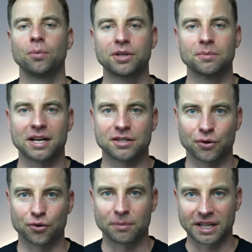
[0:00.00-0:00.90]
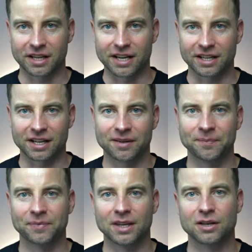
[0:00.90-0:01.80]
Optimize your metadata.
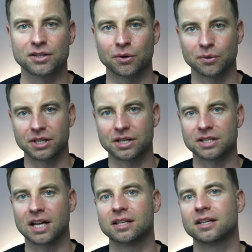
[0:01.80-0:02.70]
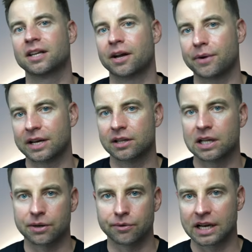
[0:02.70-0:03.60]
So this is not
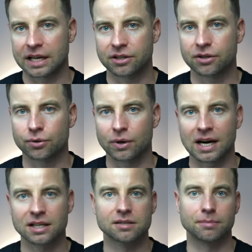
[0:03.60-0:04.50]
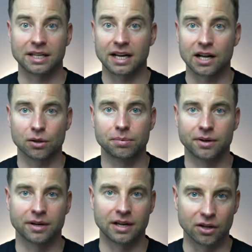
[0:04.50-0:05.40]
directly related to ads, but help
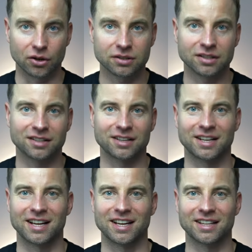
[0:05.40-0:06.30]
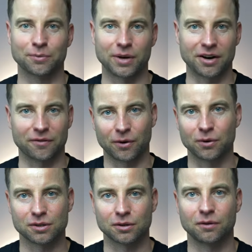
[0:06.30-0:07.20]
a lot. And we are
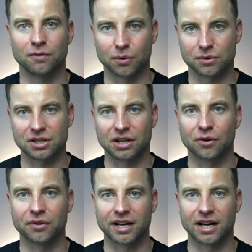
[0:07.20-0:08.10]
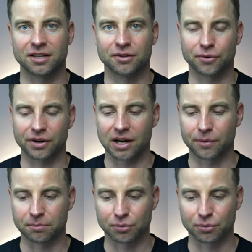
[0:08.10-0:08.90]
also focusing on that during our